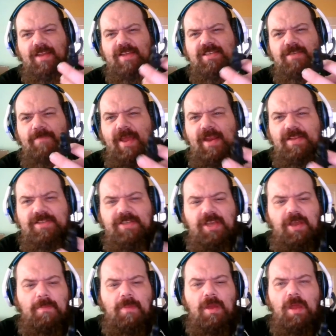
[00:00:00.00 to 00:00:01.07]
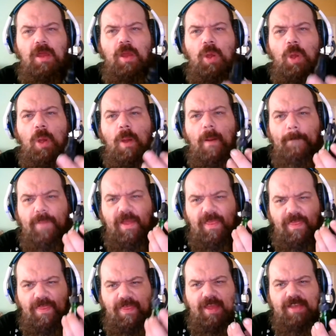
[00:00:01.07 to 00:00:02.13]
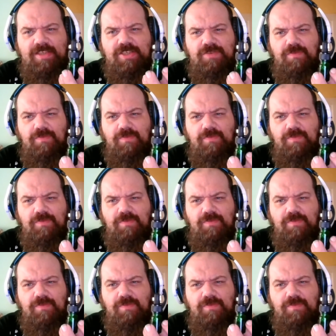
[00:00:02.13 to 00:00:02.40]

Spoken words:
dissipated some, but this